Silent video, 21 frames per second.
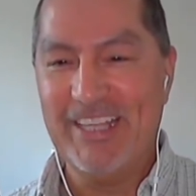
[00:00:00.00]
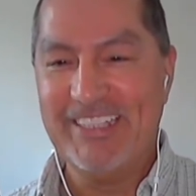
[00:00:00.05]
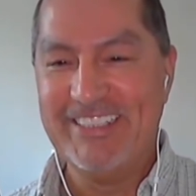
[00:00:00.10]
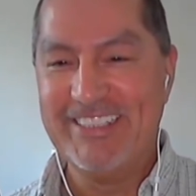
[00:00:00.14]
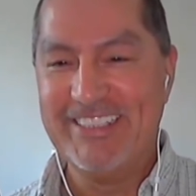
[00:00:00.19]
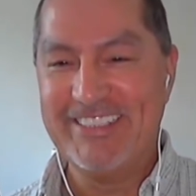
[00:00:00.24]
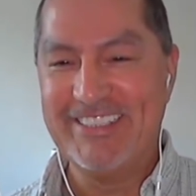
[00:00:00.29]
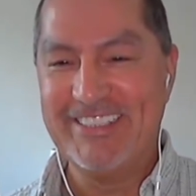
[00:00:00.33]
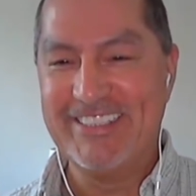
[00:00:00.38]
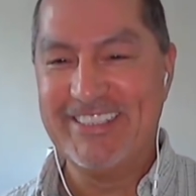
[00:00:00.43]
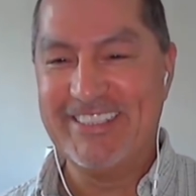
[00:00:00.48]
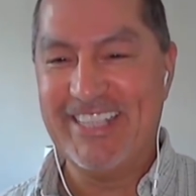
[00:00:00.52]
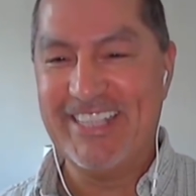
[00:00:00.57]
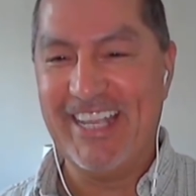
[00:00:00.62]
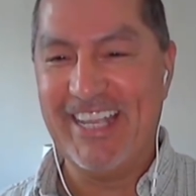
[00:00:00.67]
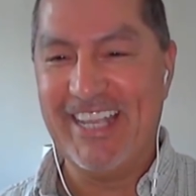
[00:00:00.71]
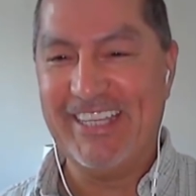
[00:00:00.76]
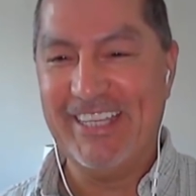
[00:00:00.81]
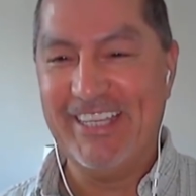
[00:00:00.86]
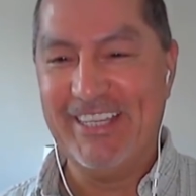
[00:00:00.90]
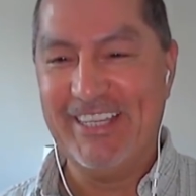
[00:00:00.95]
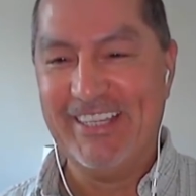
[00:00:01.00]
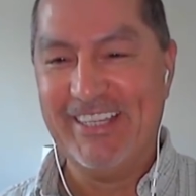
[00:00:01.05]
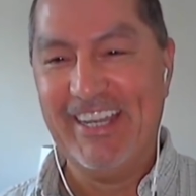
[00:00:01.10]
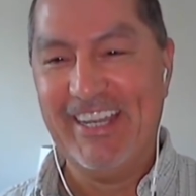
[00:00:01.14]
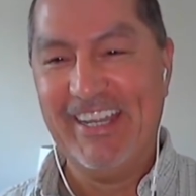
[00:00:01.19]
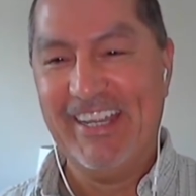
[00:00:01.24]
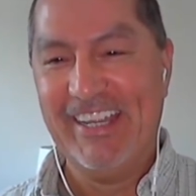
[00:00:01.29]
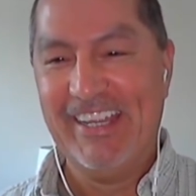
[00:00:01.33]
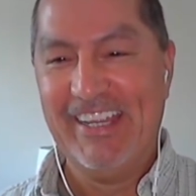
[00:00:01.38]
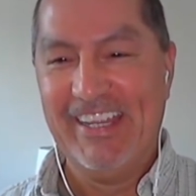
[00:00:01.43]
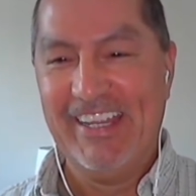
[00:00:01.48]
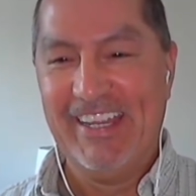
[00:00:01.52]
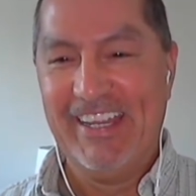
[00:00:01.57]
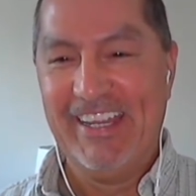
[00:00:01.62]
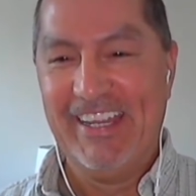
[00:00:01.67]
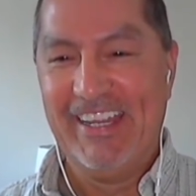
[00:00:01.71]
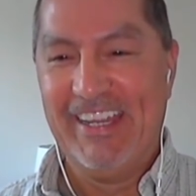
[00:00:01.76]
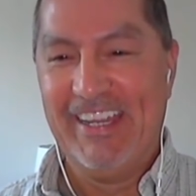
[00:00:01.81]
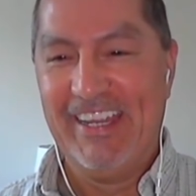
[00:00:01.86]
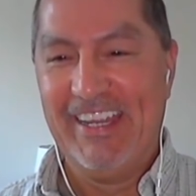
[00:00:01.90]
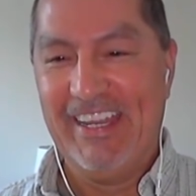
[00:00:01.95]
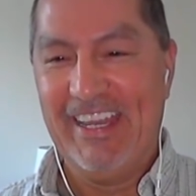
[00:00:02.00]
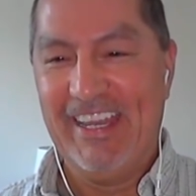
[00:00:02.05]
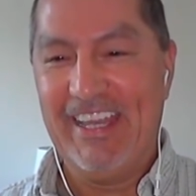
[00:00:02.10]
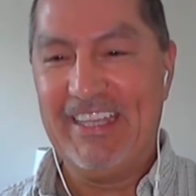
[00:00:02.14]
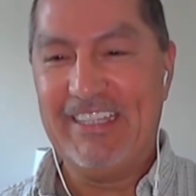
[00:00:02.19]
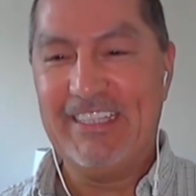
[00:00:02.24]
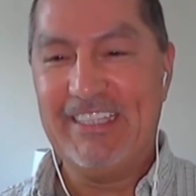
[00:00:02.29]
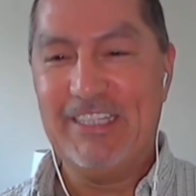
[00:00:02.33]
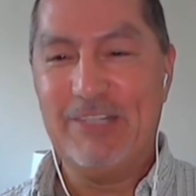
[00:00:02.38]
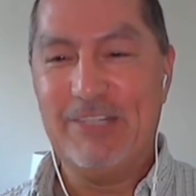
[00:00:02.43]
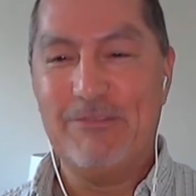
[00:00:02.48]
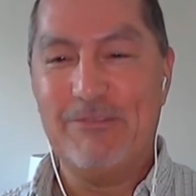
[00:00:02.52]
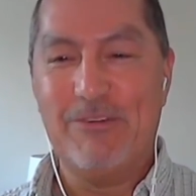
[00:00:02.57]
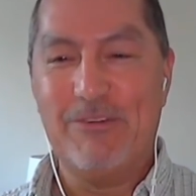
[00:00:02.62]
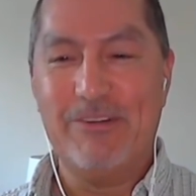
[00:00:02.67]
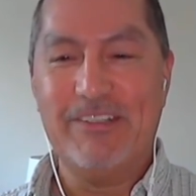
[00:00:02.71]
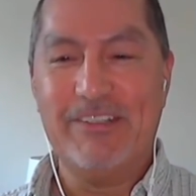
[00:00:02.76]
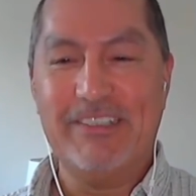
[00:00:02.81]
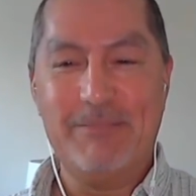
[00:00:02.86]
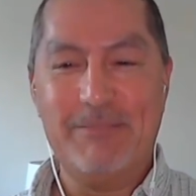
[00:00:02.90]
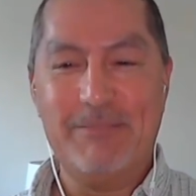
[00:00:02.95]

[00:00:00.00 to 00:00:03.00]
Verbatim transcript: just a second. I inadvertently.